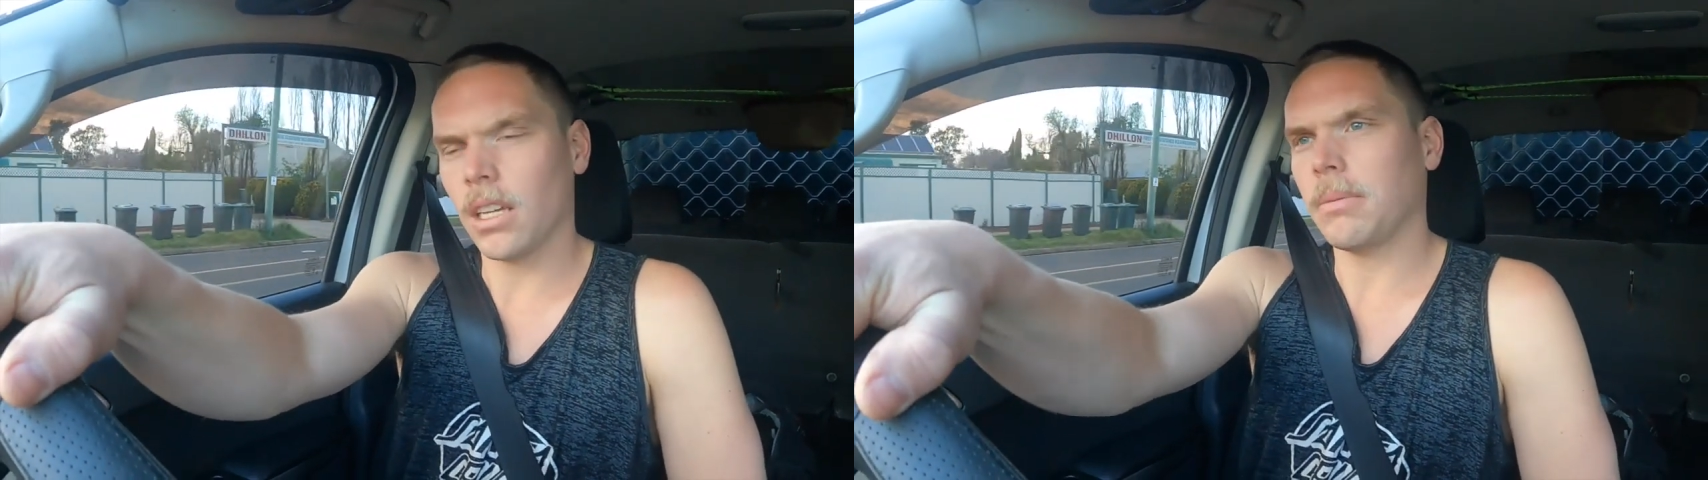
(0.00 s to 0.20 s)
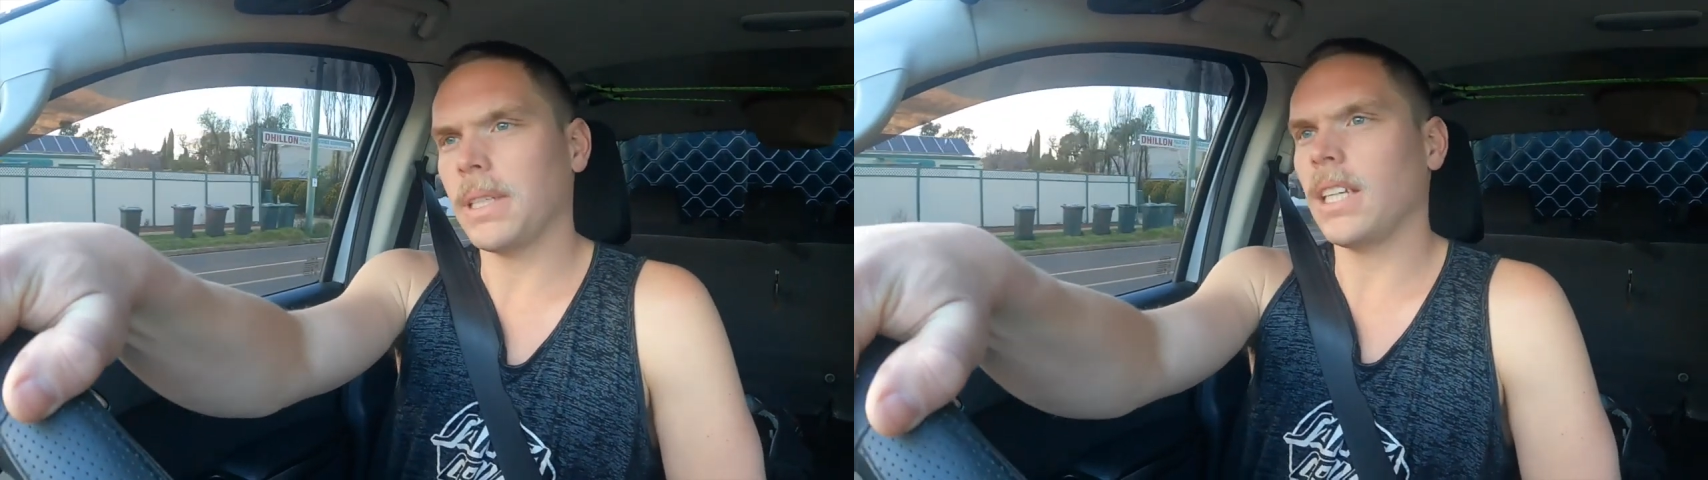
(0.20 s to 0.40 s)

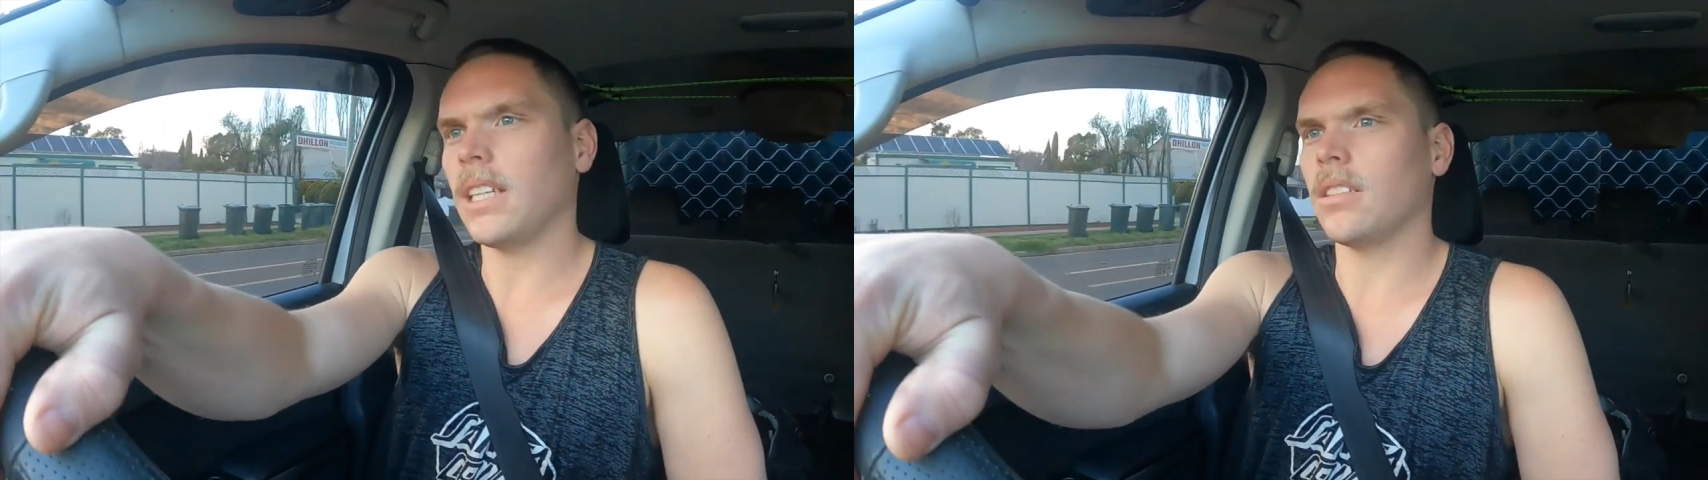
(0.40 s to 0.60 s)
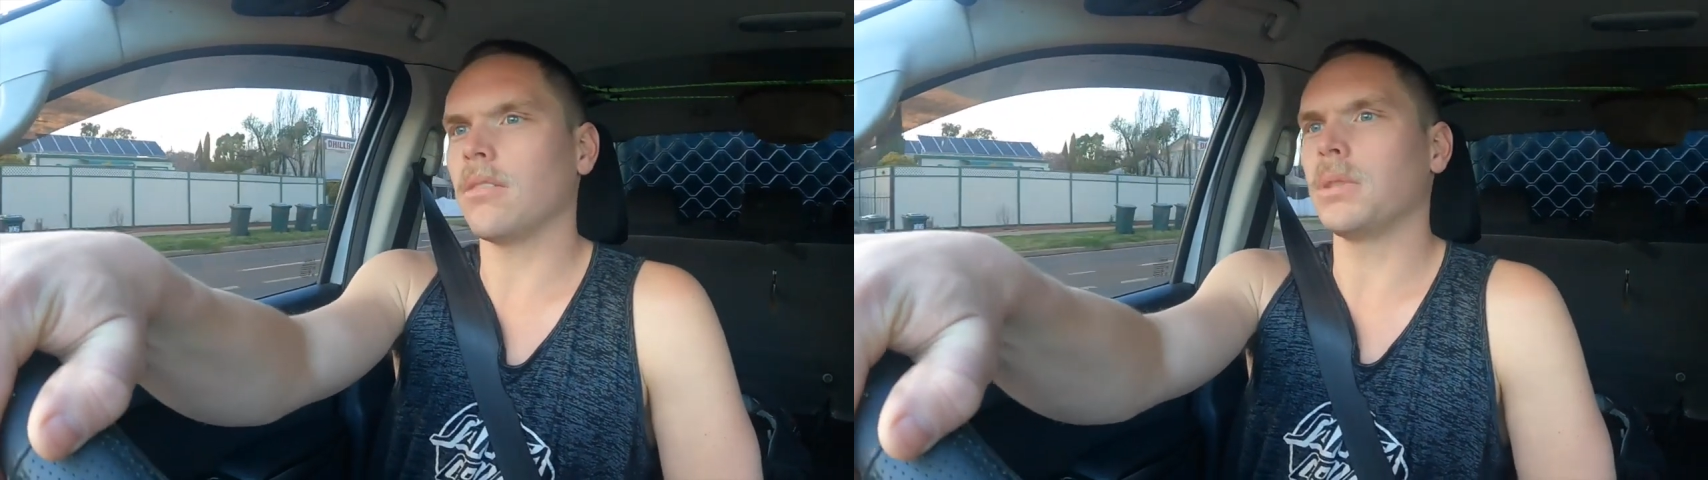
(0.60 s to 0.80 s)
to be
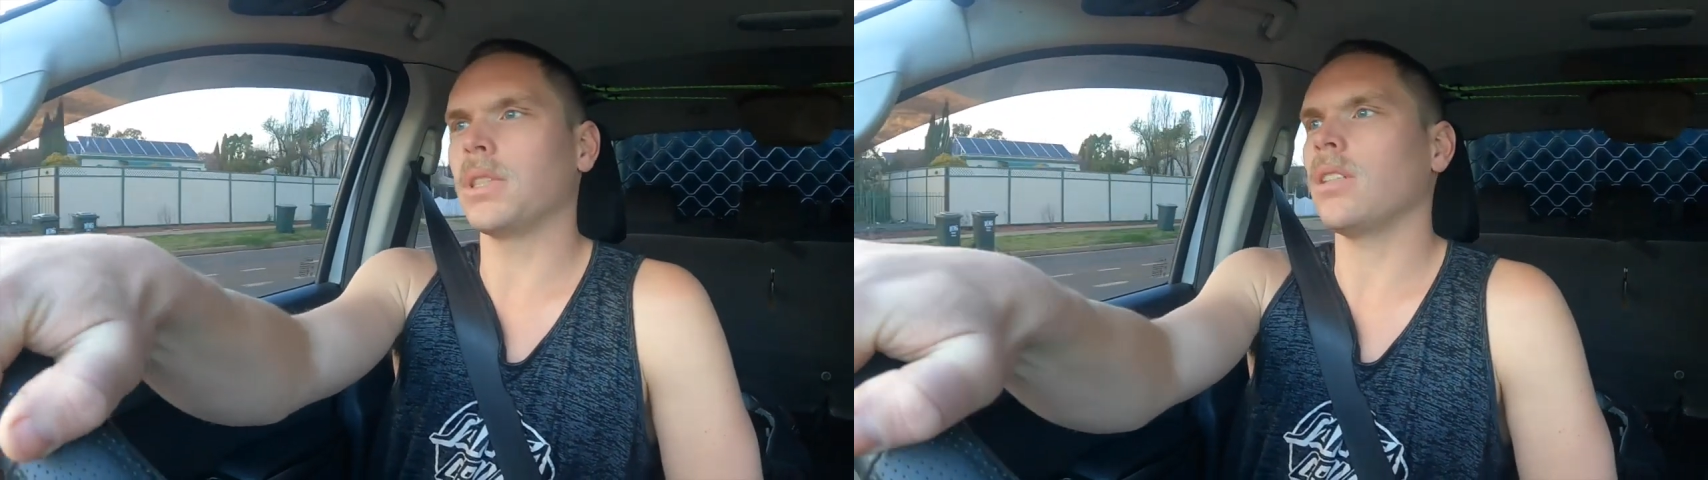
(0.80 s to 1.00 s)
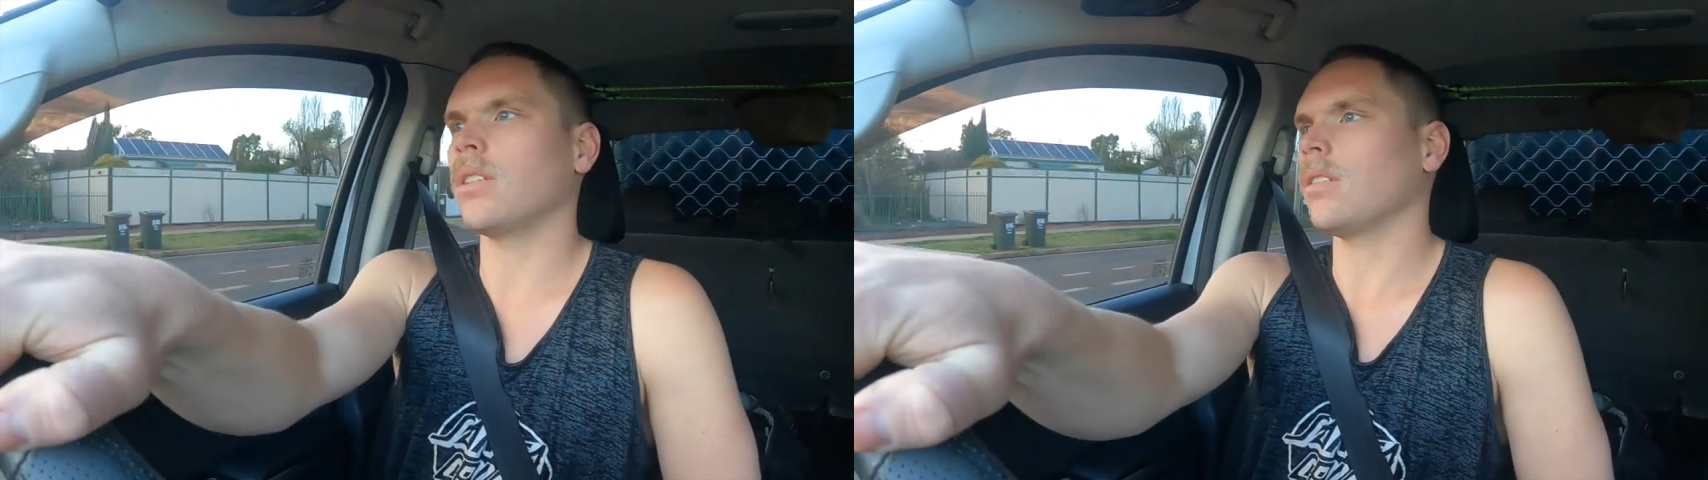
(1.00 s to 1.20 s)
hitting some
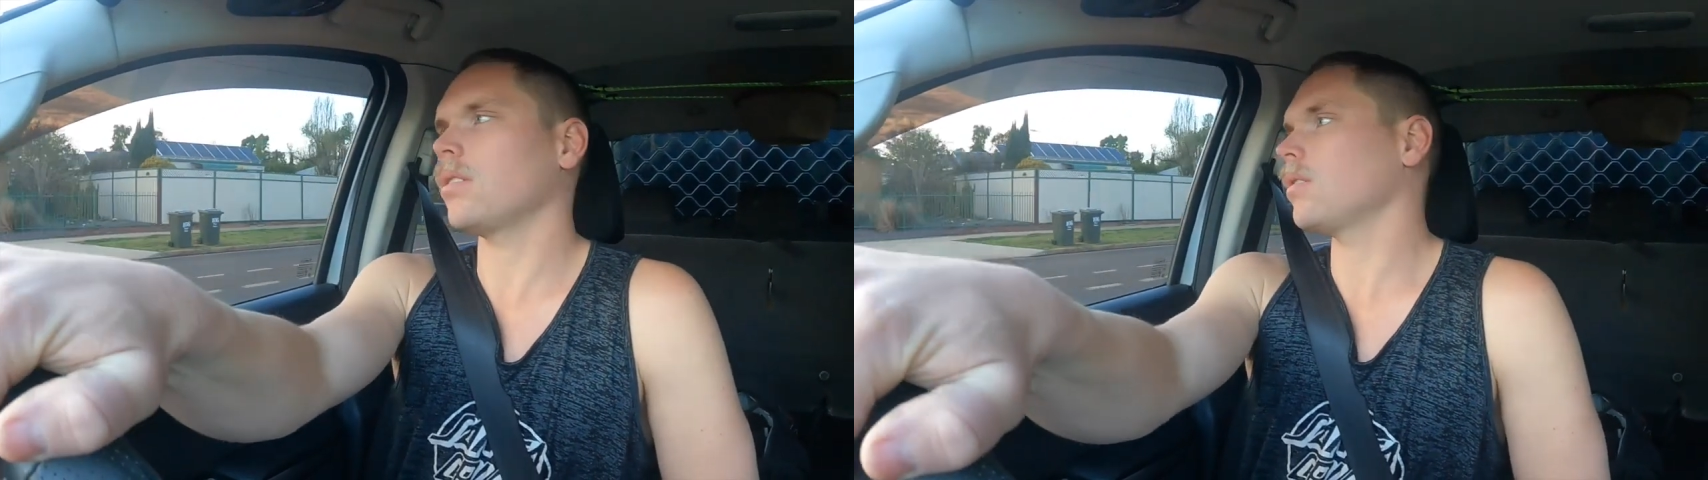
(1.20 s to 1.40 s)
dirt.